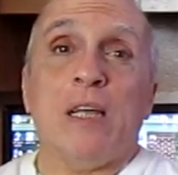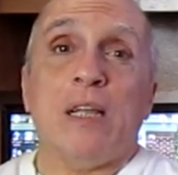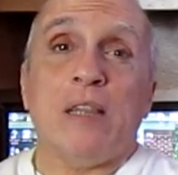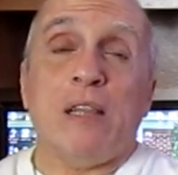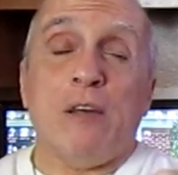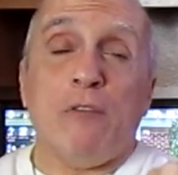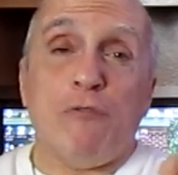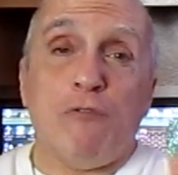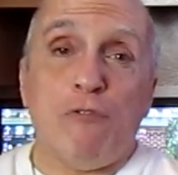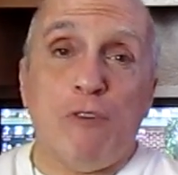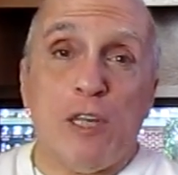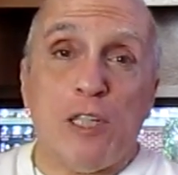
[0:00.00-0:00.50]

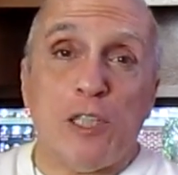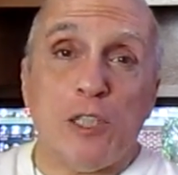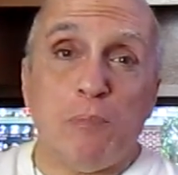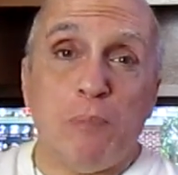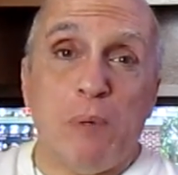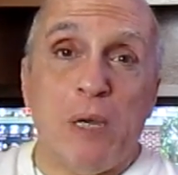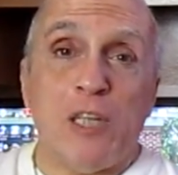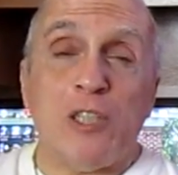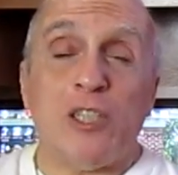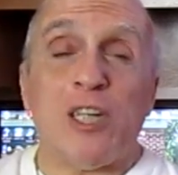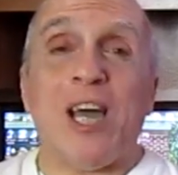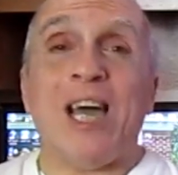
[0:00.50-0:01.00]
the free
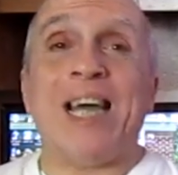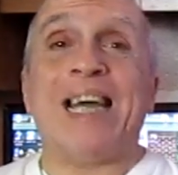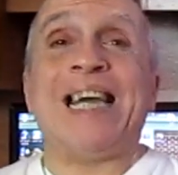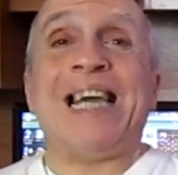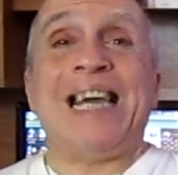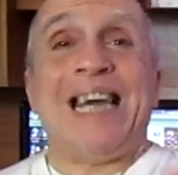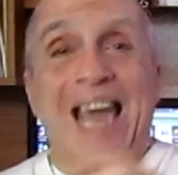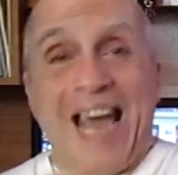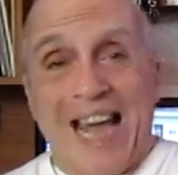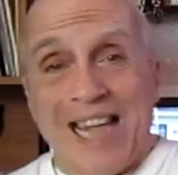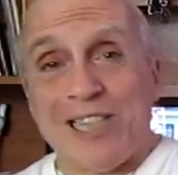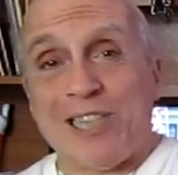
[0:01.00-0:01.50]
speech
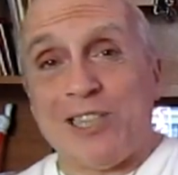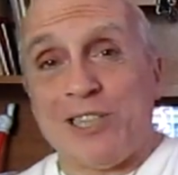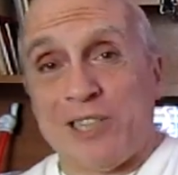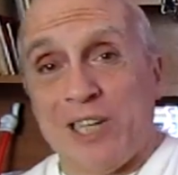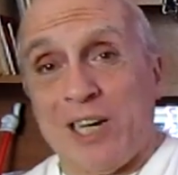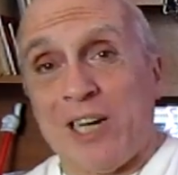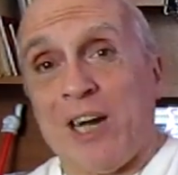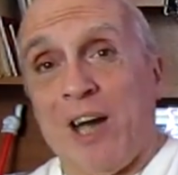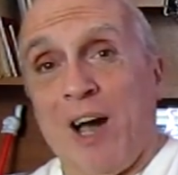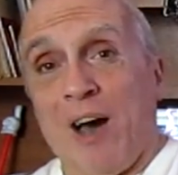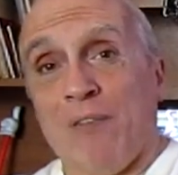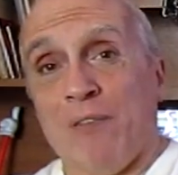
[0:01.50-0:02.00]
against
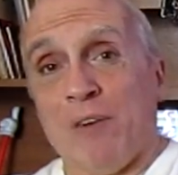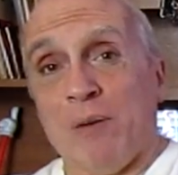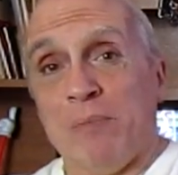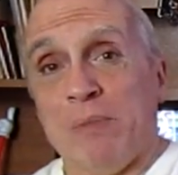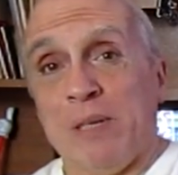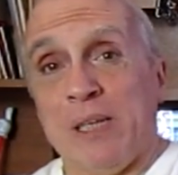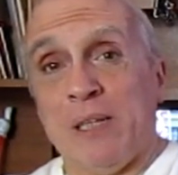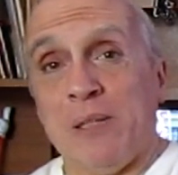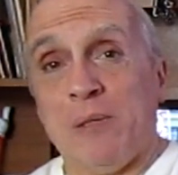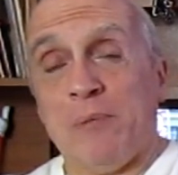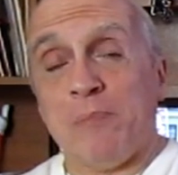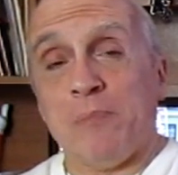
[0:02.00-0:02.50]
the
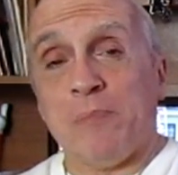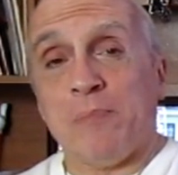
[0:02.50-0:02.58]
government.